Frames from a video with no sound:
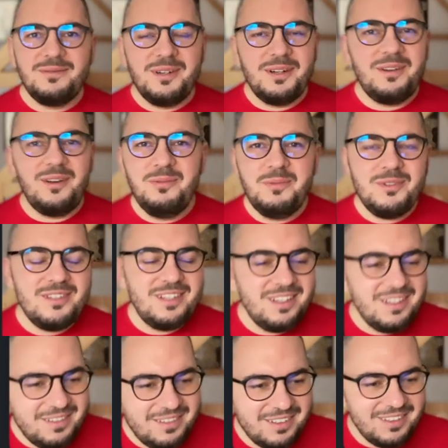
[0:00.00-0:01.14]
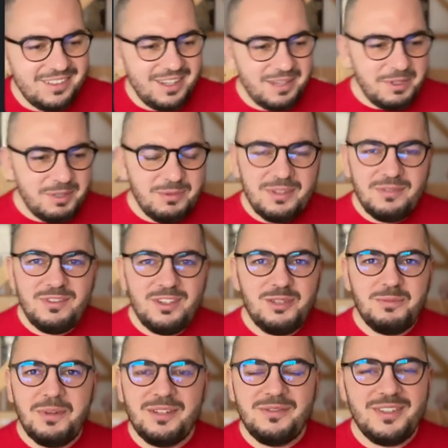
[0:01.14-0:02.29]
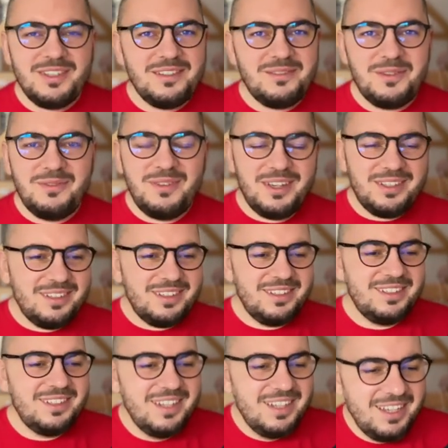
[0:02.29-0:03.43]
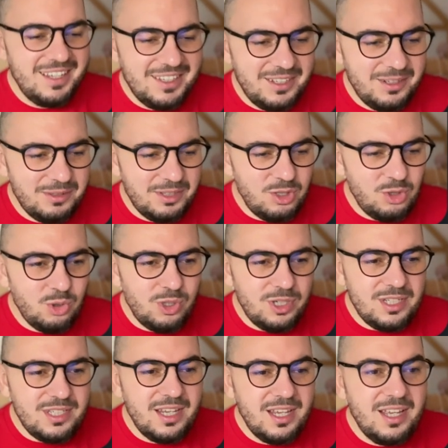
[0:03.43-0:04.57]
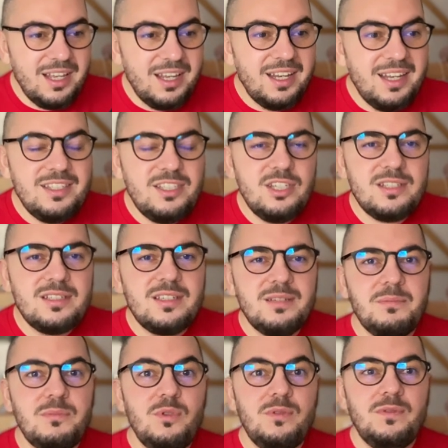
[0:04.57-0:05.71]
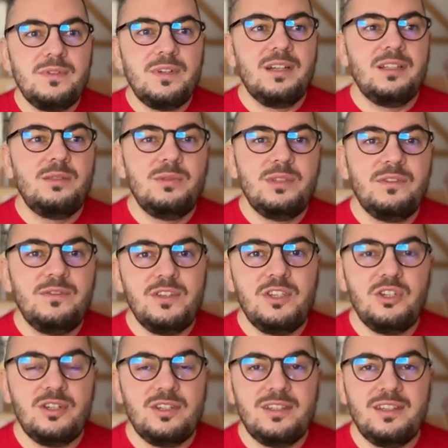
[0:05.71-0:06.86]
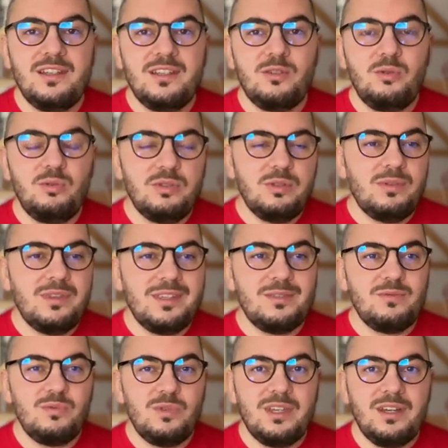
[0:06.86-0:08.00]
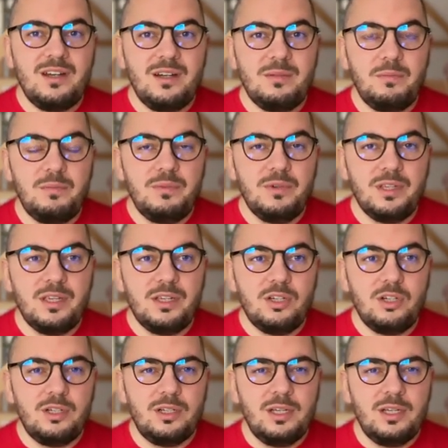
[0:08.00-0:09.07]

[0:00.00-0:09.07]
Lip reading: We're almost done. I mean, we finished bug fixes, refactor, and the chores. Let's just move on to the features and the cool new things we are bringing on.